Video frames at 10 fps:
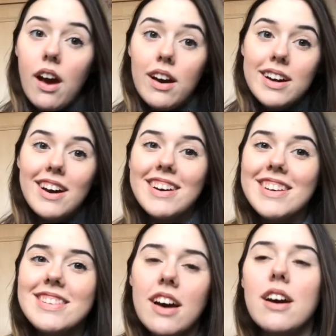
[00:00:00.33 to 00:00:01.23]
Hi
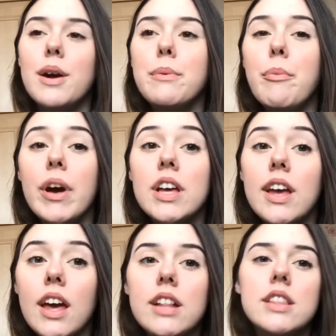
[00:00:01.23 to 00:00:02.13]
guys, I'm back
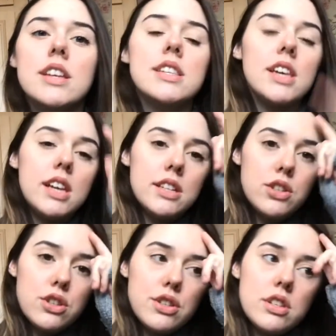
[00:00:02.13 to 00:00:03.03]
again. This is
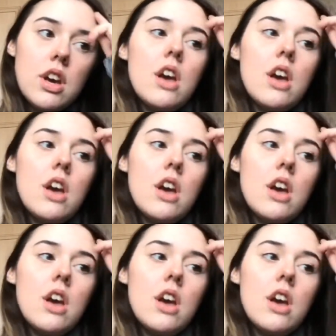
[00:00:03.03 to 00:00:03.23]
just,